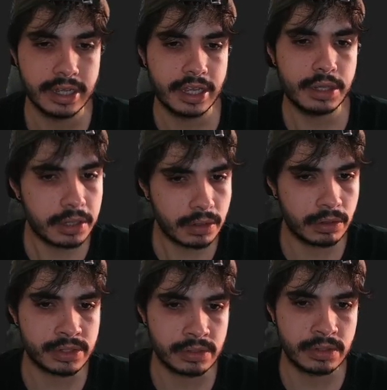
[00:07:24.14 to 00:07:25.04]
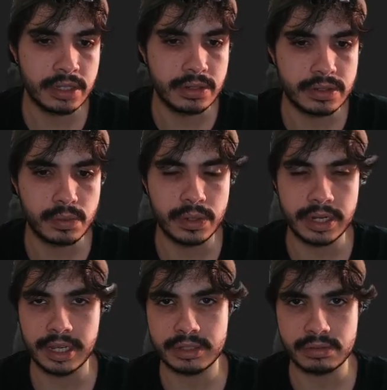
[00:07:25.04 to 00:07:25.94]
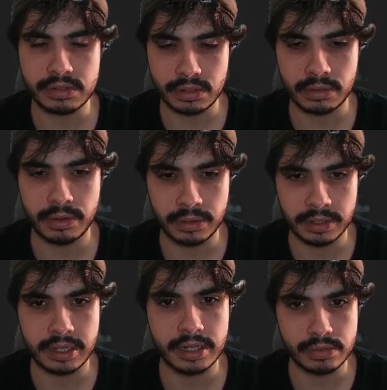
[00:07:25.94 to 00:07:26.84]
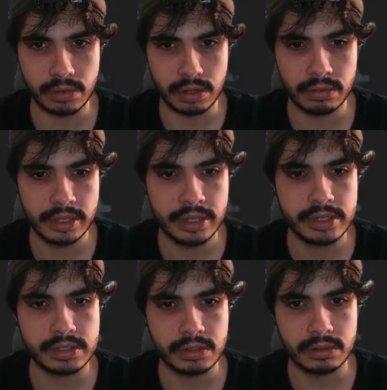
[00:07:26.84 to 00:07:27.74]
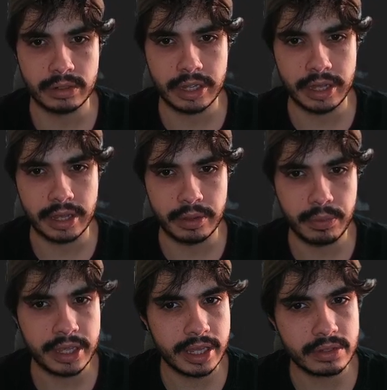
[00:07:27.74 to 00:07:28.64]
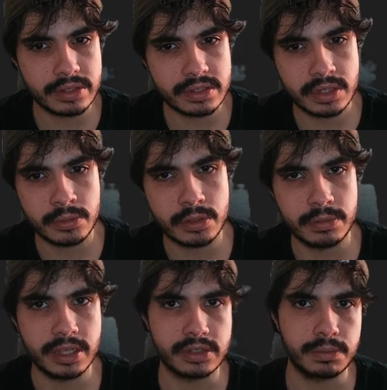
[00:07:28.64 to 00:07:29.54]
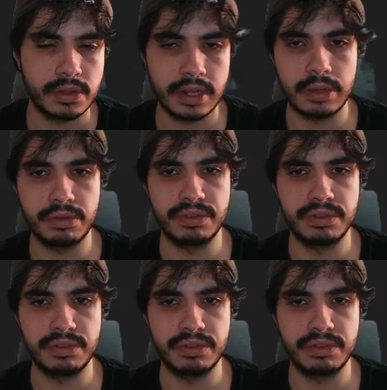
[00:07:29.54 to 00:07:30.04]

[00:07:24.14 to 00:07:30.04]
you can also use Winget to install Conan as well. So Winget doesn't seem to be as up to date with the